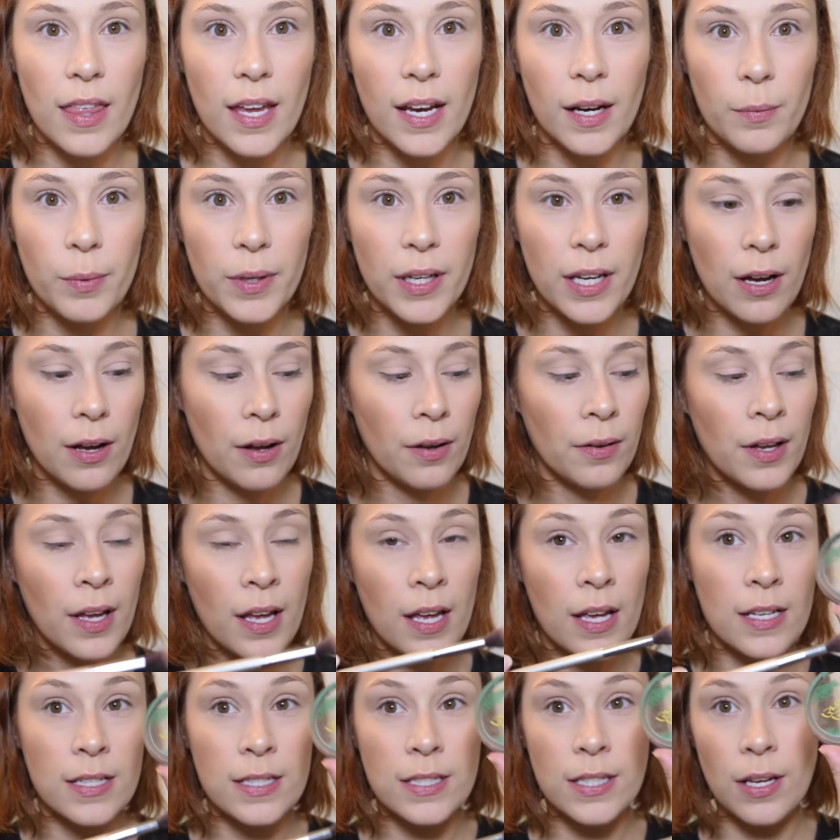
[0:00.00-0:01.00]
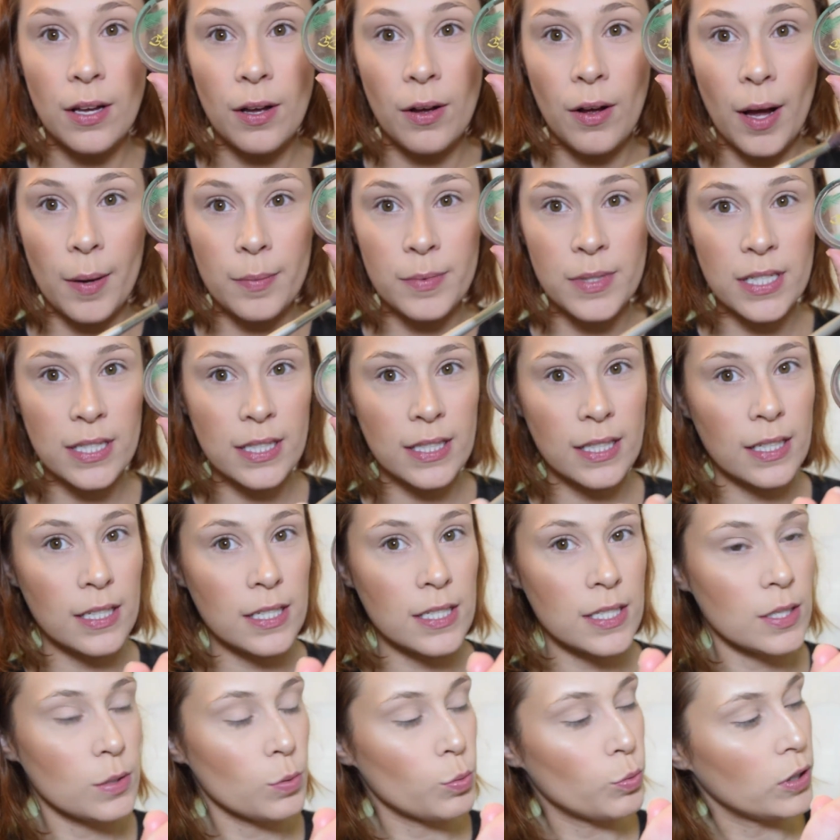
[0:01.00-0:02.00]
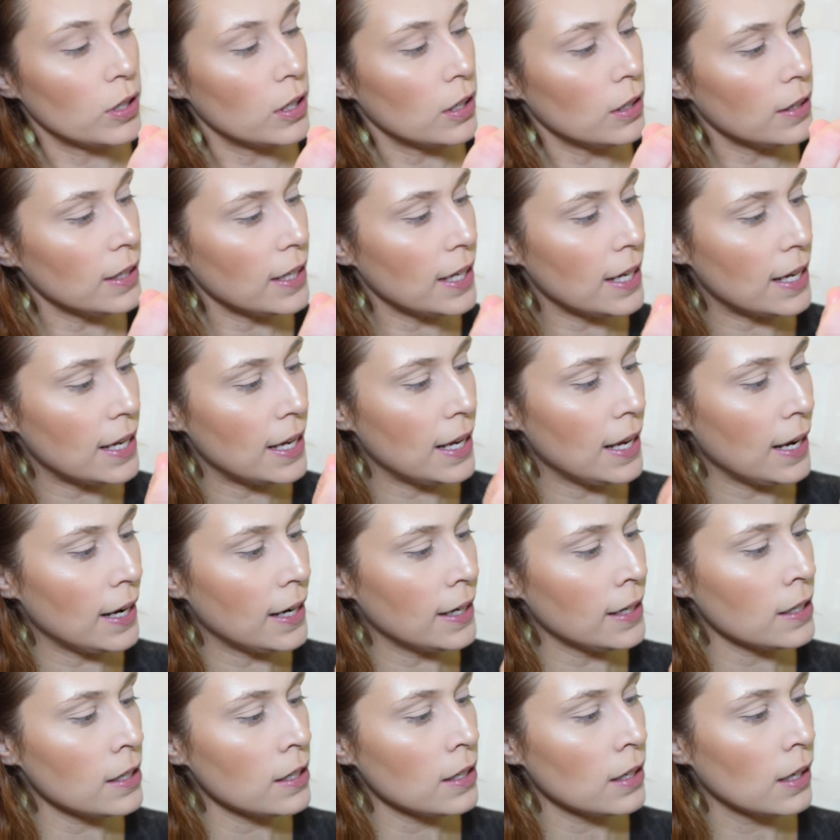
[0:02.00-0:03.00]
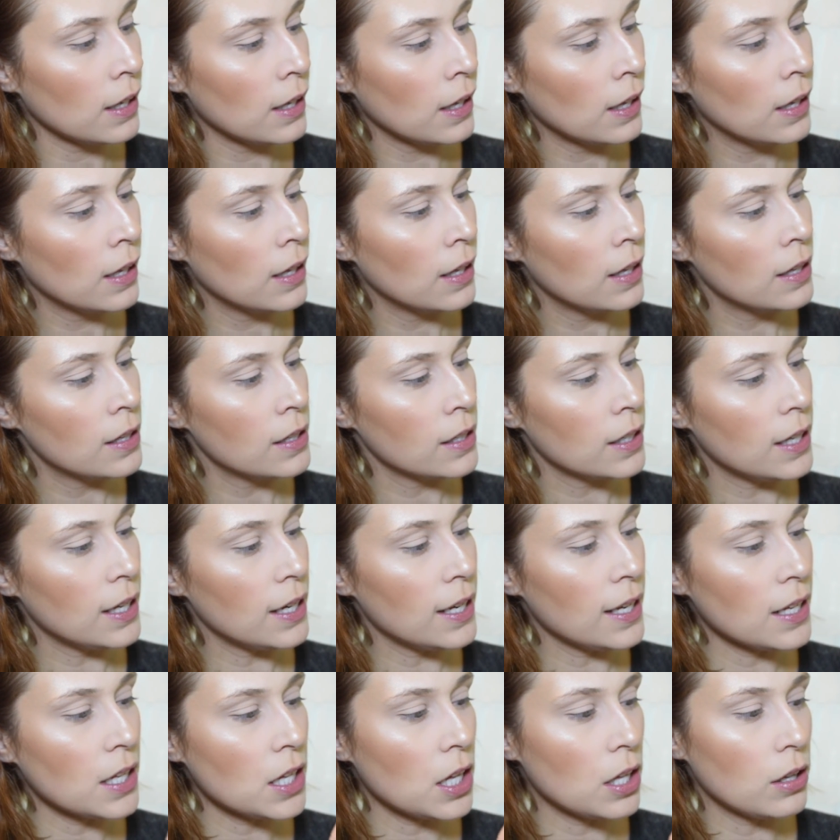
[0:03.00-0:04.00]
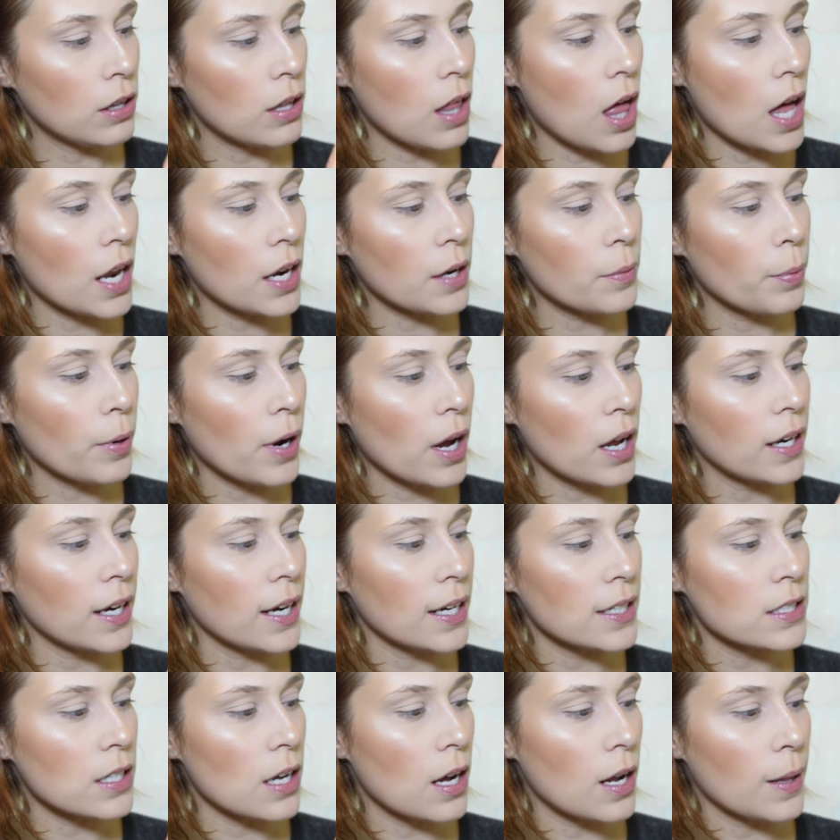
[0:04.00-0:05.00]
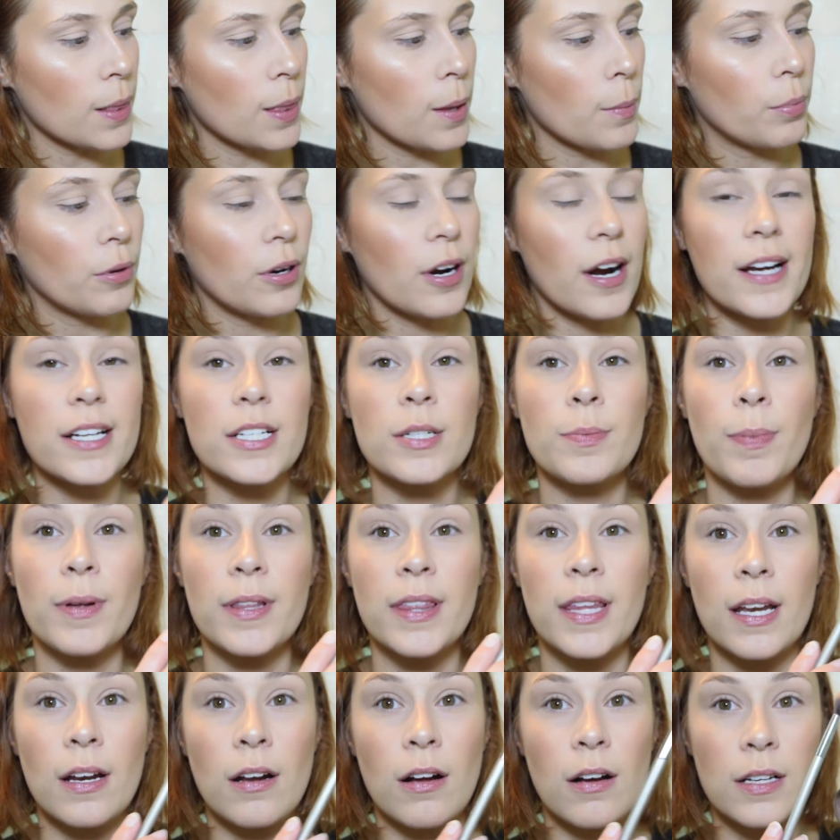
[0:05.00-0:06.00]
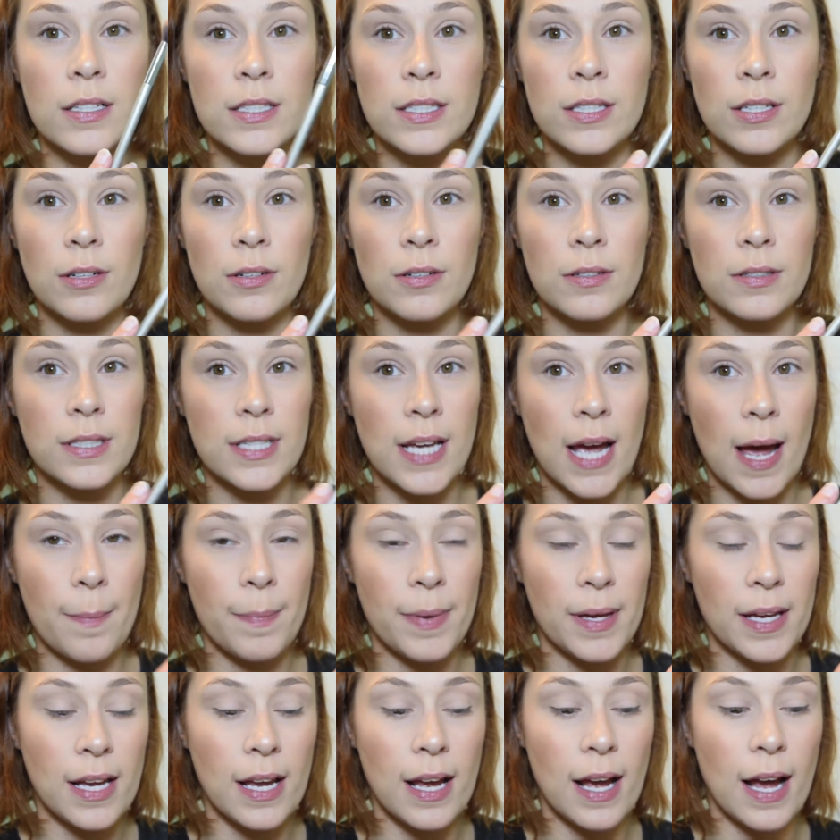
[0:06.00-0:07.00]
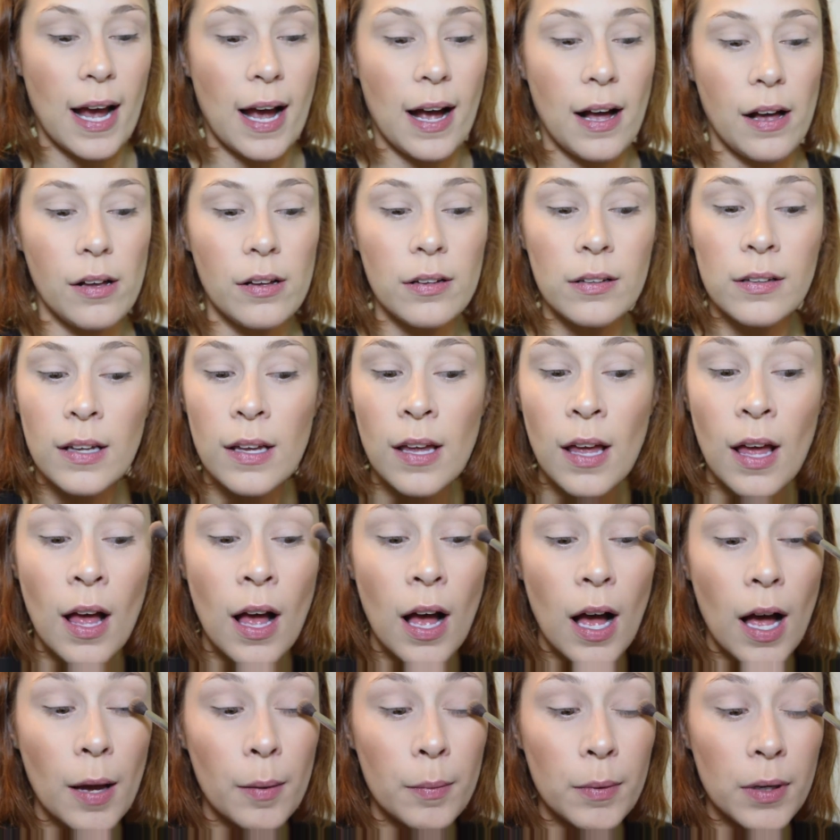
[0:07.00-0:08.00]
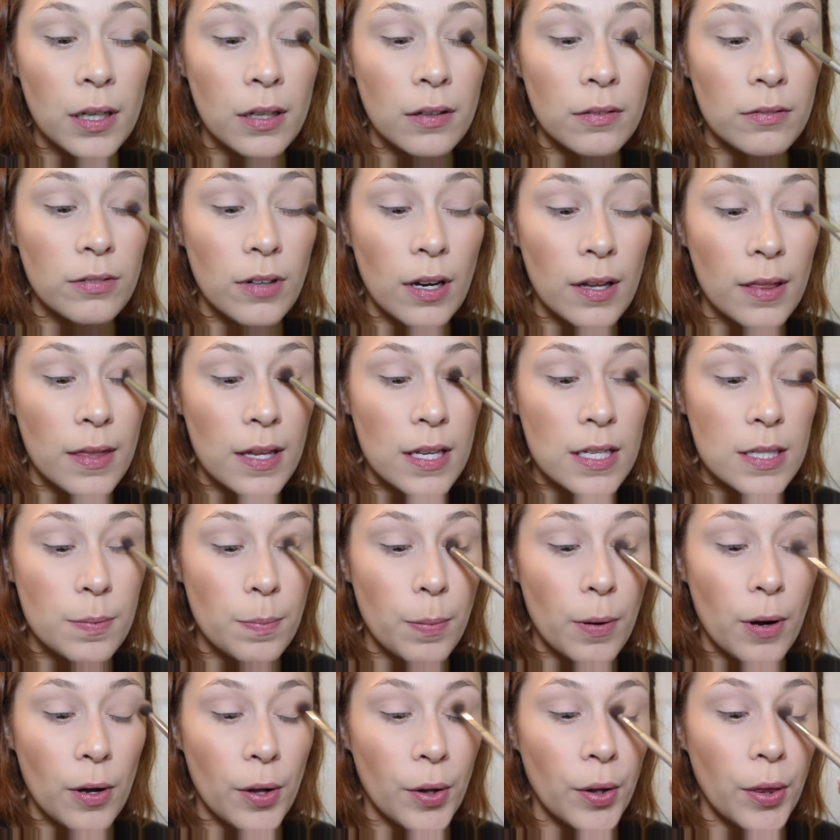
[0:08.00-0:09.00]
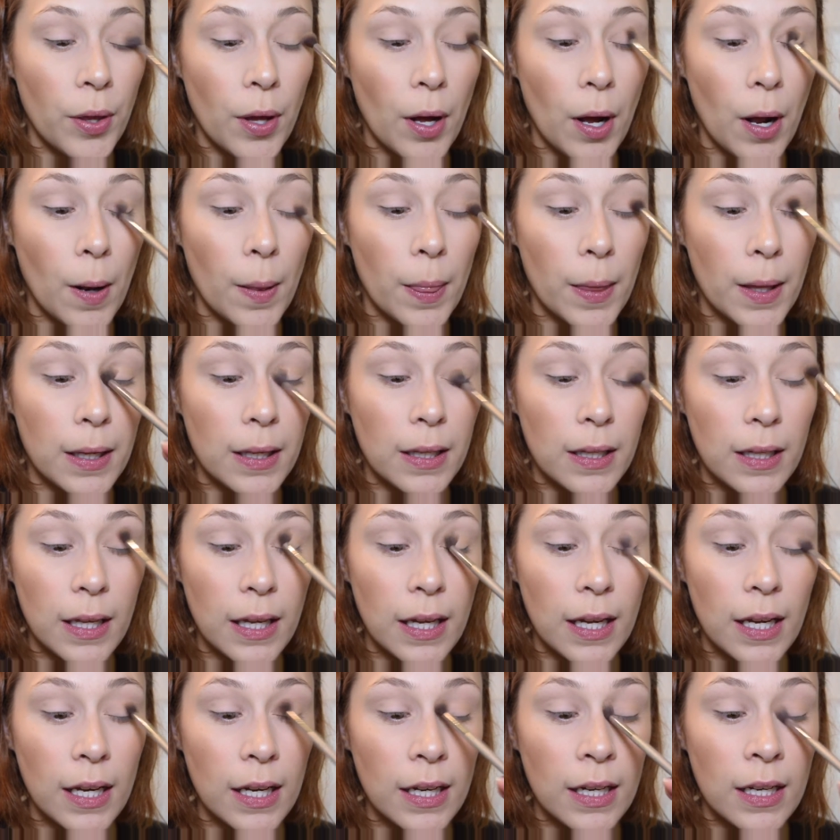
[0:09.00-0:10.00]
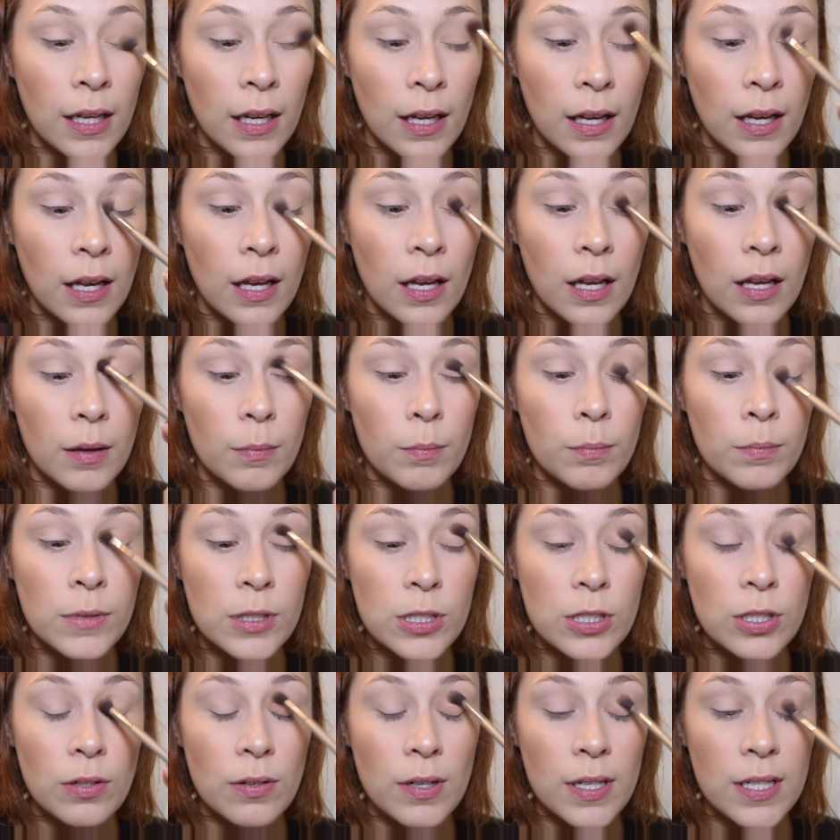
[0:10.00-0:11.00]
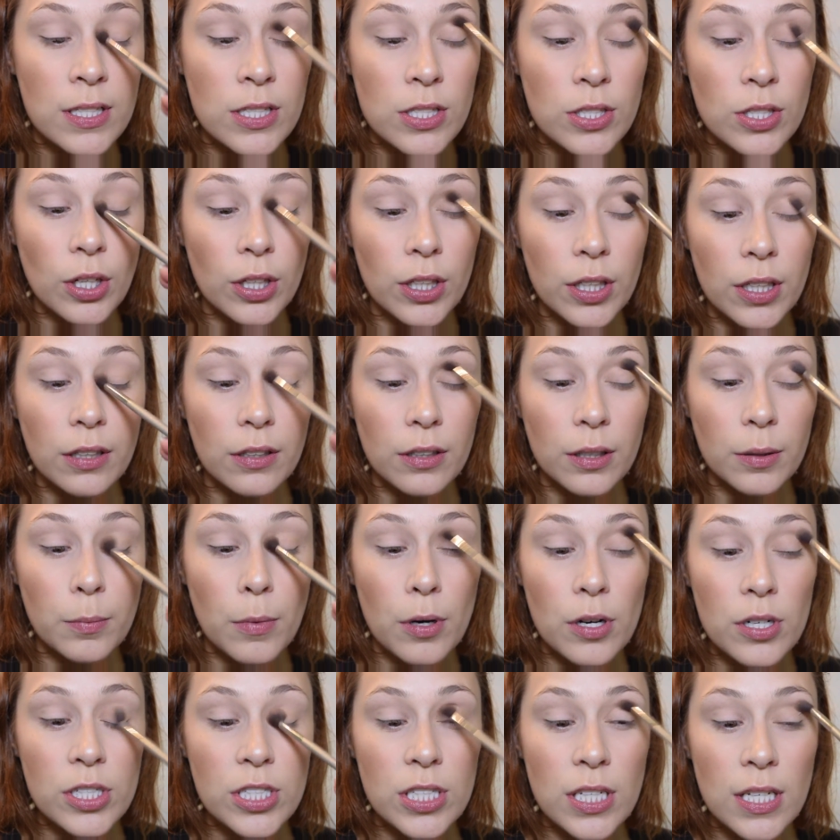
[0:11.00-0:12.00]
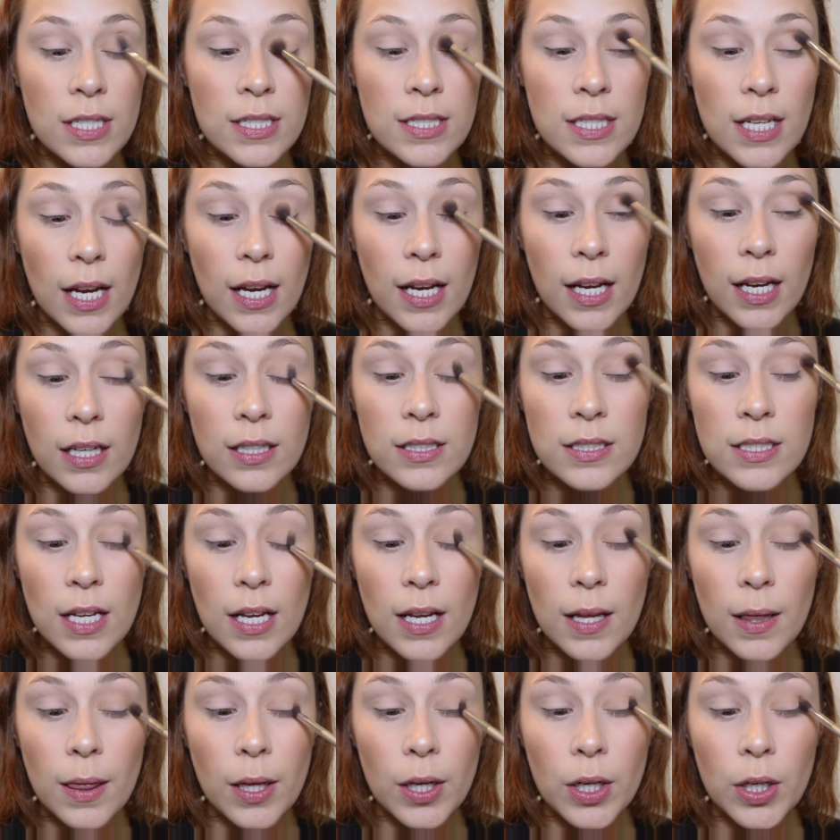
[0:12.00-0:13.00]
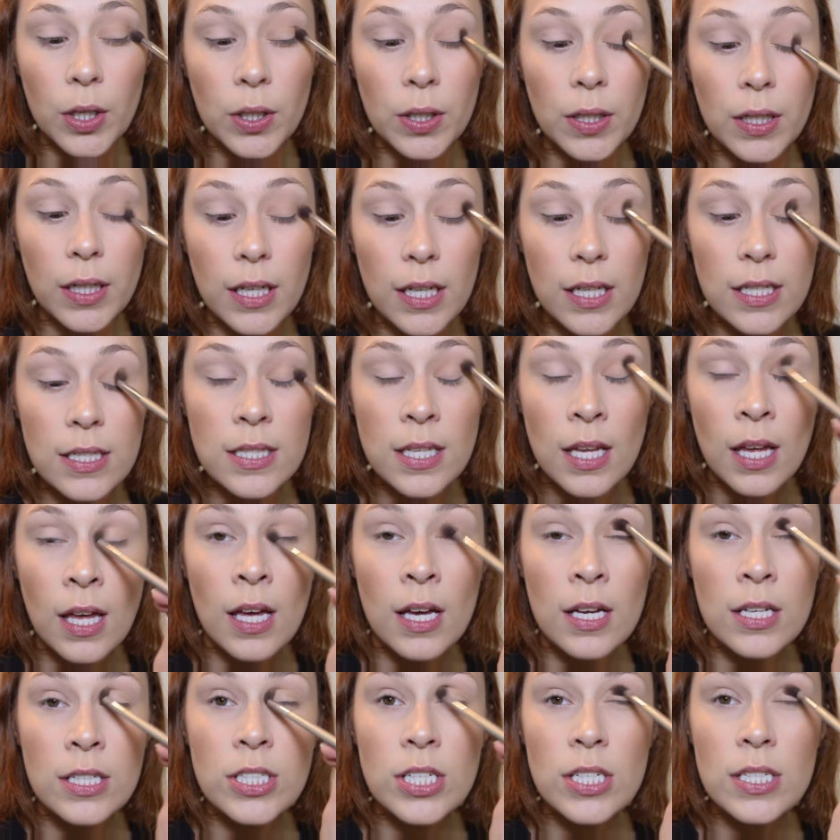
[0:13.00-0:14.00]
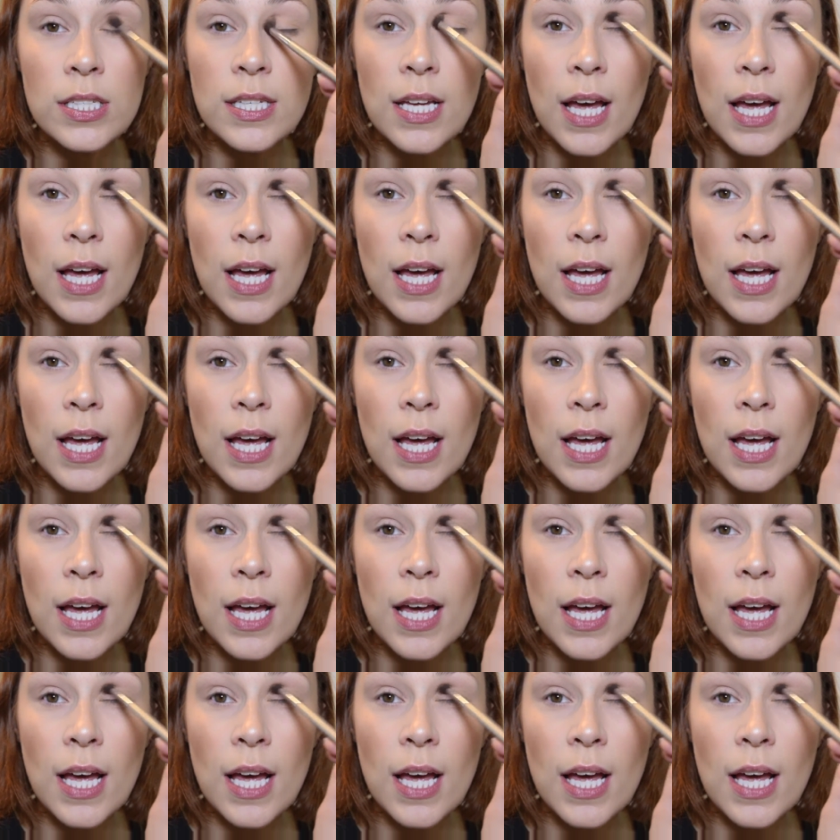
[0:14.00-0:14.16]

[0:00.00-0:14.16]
There we go. So I'm just going to swirl it in, getting a lot of product on the brush, but then also tapping it out. I'm going to run this both on the lid, doing circular motions and in the crease, just